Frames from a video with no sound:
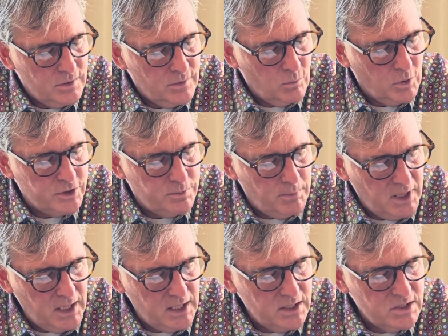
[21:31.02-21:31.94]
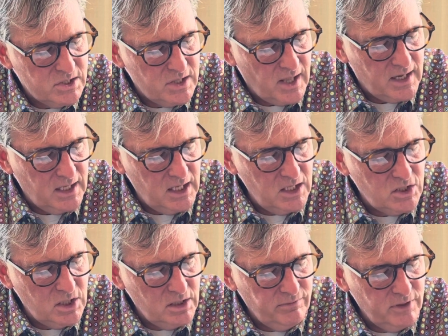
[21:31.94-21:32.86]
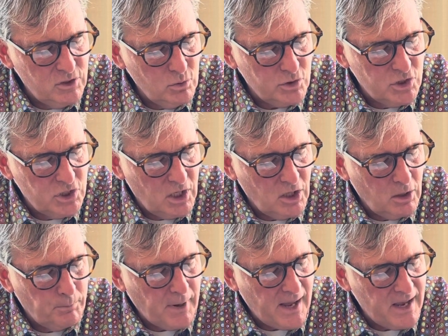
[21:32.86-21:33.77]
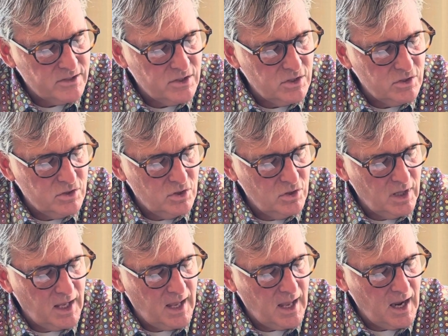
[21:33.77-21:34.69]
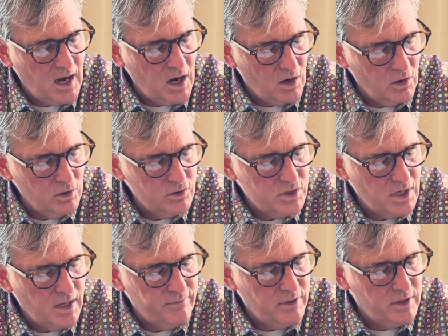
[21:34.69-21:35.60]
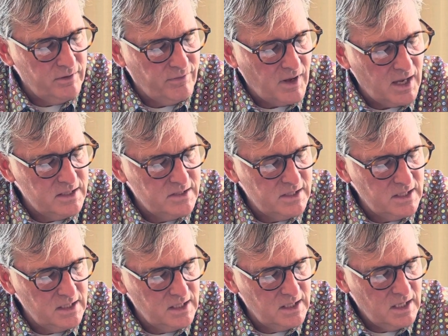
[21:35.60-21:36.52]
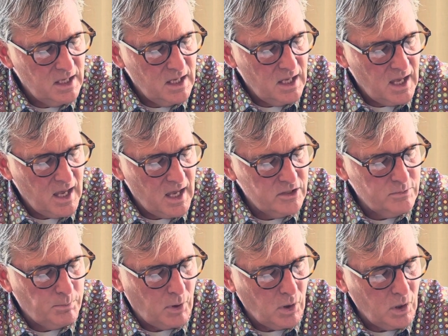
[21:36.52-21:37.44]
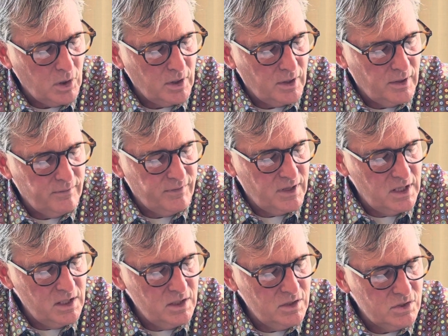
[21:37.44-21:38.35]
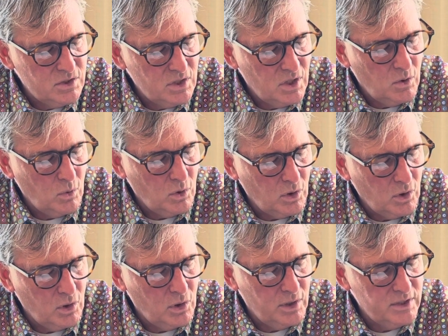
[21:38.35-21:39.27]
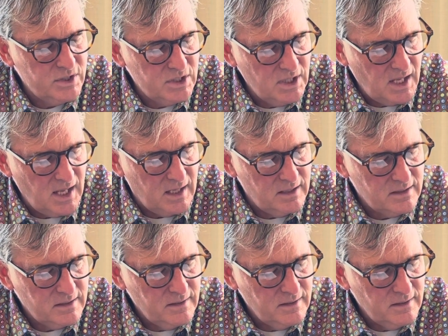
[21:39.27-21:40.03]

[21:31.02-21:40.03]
which means that each individual share passes to the heirs of the devisee as part of his or her estate.